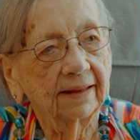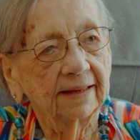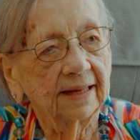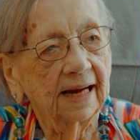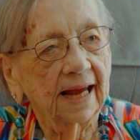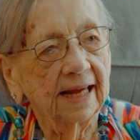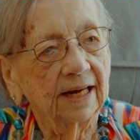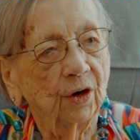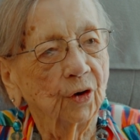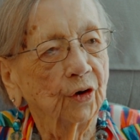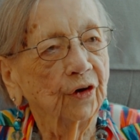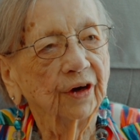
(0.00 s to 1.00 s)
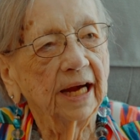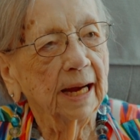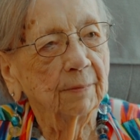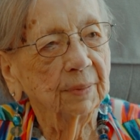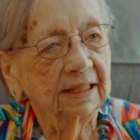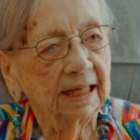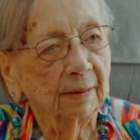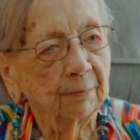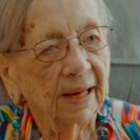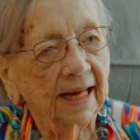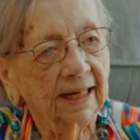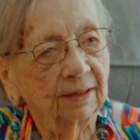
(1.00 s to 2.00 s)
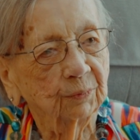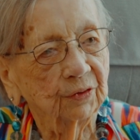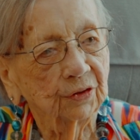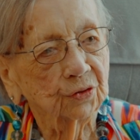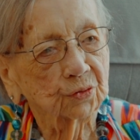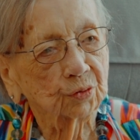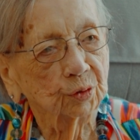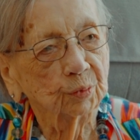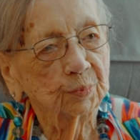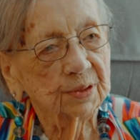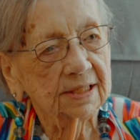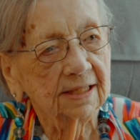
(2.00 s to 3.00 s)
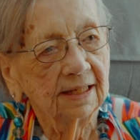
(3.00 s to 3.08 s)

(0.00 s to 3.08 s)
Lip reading: and then I had to hurry up and get back with the troops.